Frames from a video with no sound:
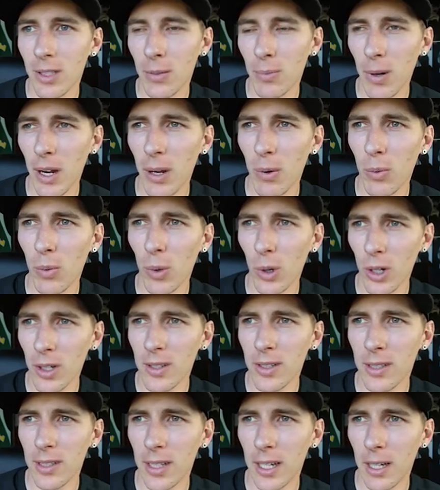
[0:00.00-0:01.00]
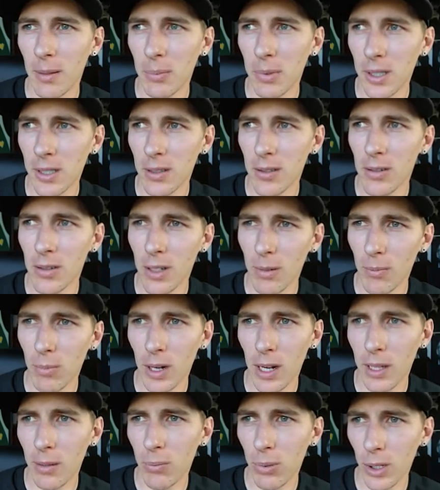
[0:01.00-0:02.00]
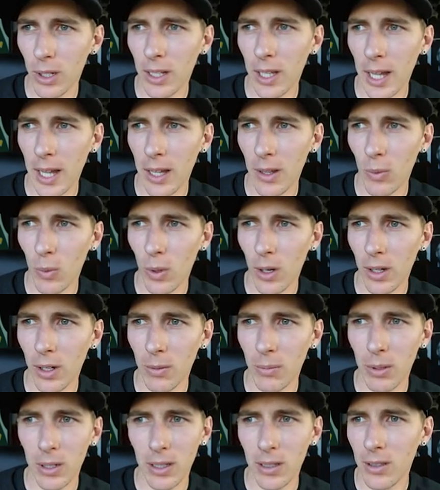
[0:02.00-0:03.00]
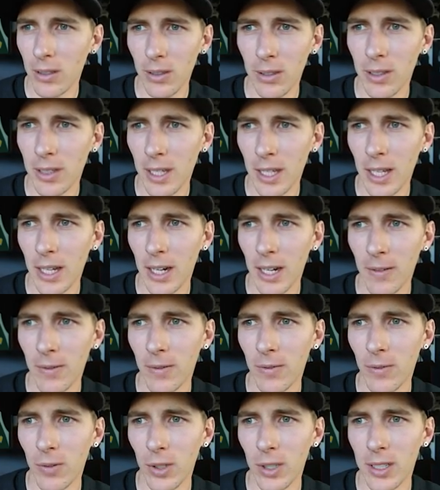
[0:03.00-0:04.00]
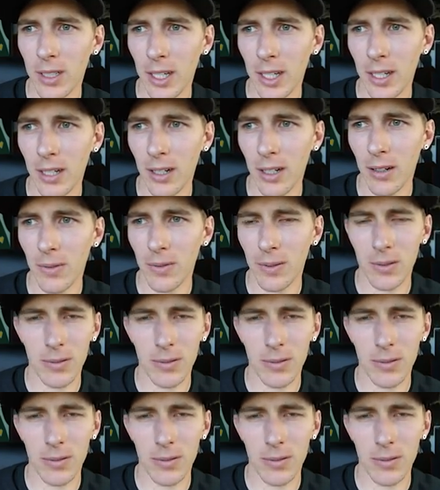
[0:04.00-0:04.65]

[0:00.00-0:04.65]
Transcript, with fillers: it's probably worse than that because you can probably put a cat in water, but you can't have a free takeoff